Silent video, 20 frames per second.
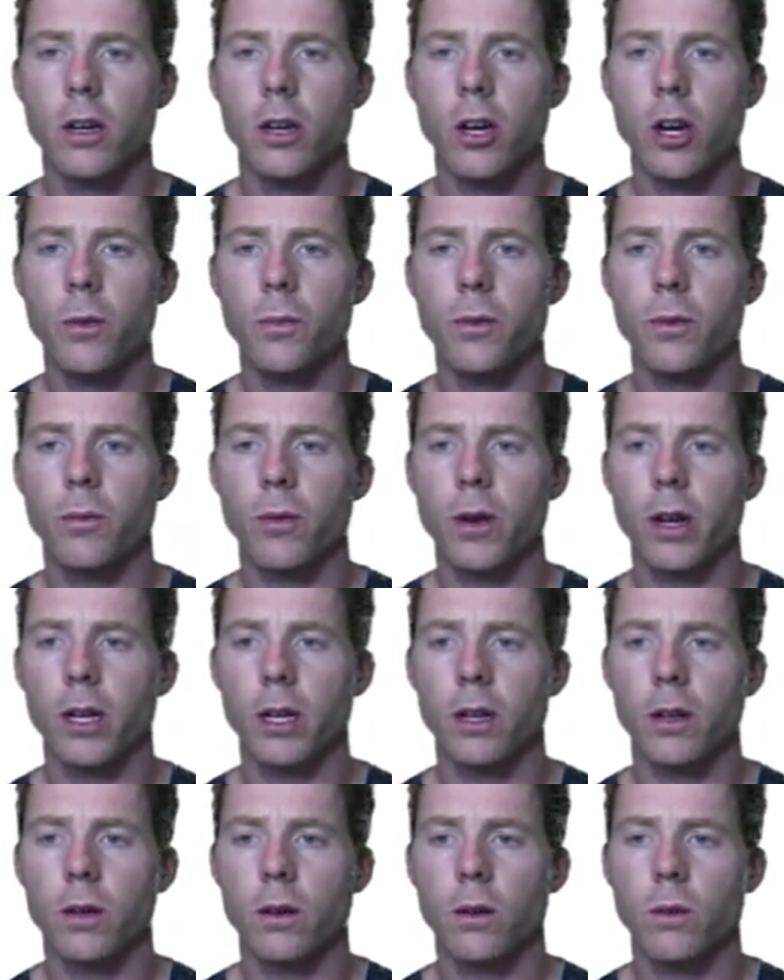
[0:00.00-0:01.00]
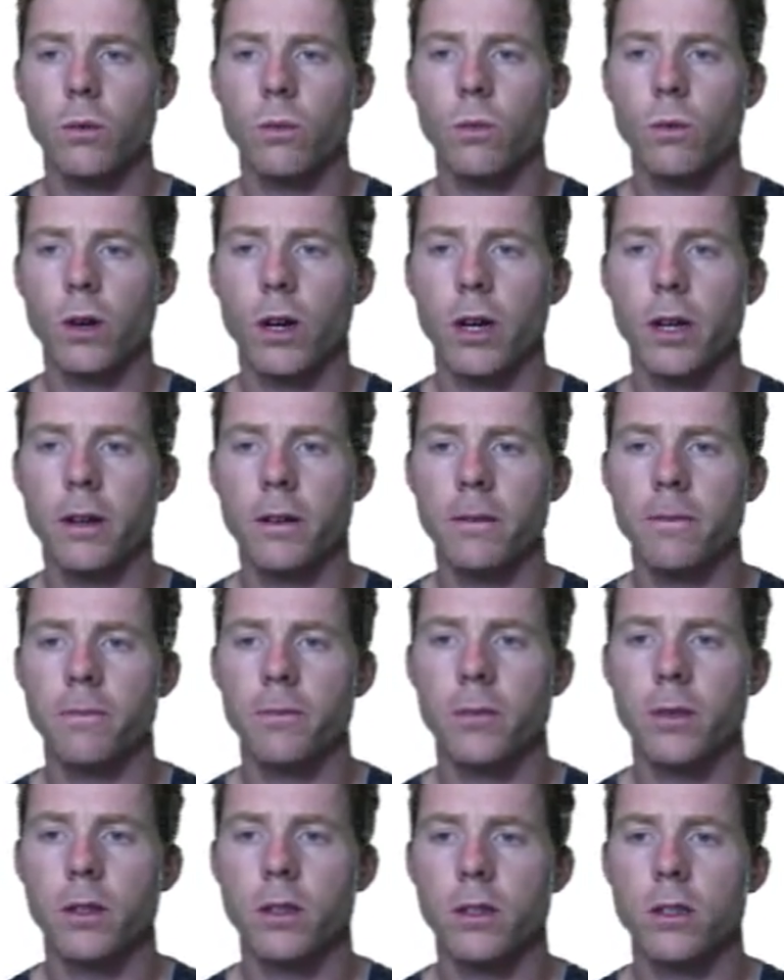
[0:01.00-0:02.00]
Open bracket, 1
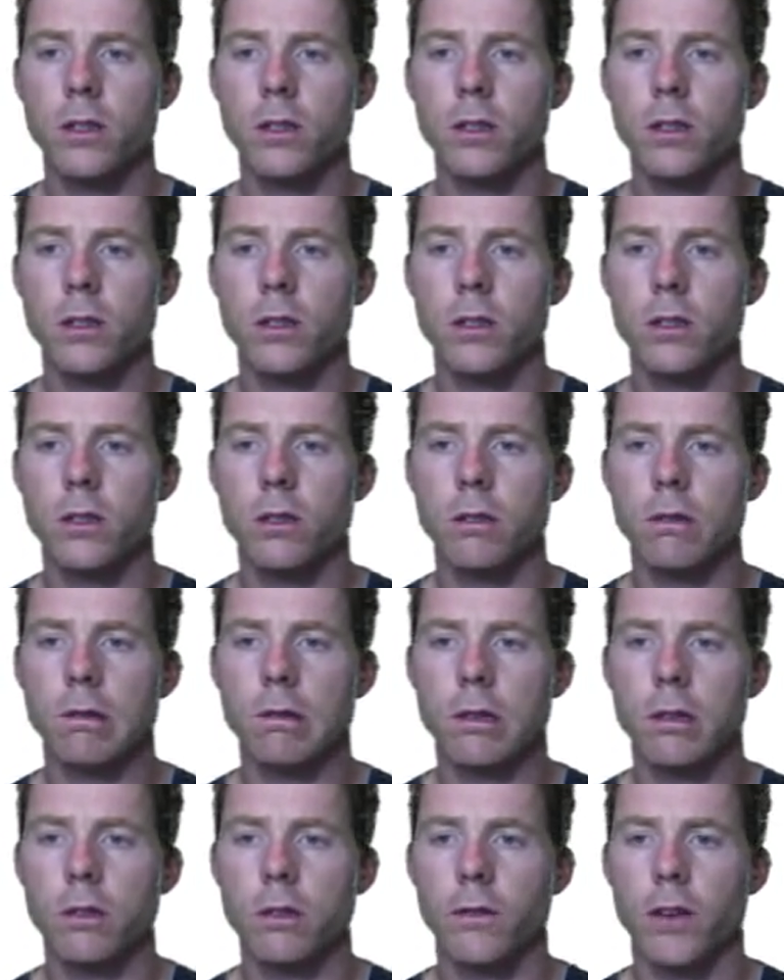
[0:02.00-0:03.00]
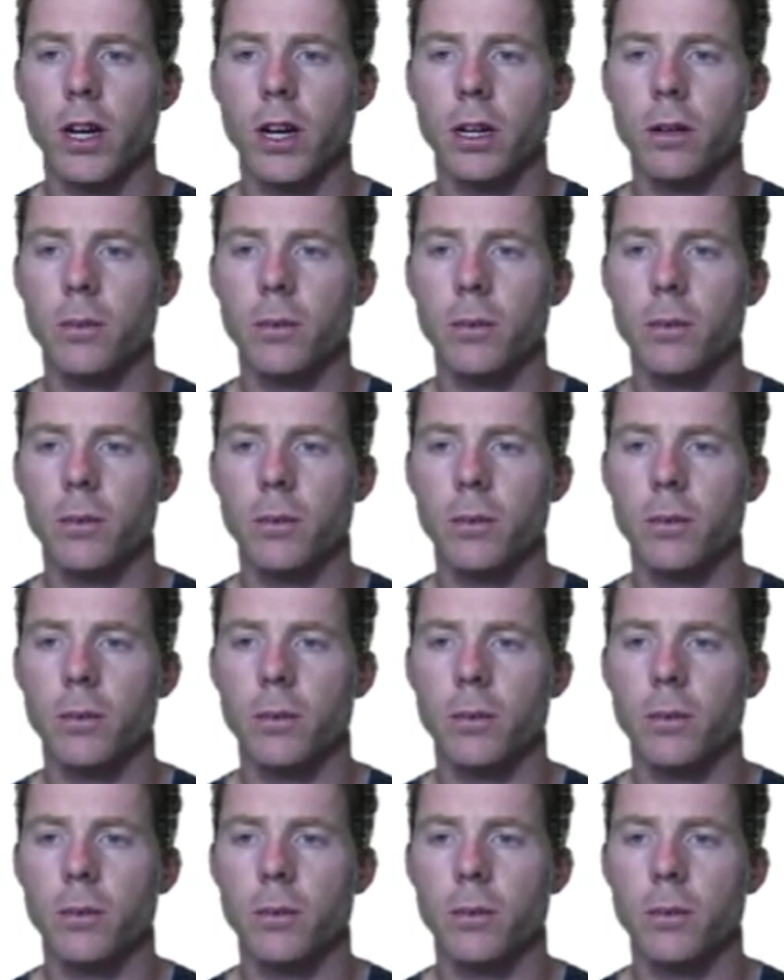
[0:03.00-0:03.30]
divided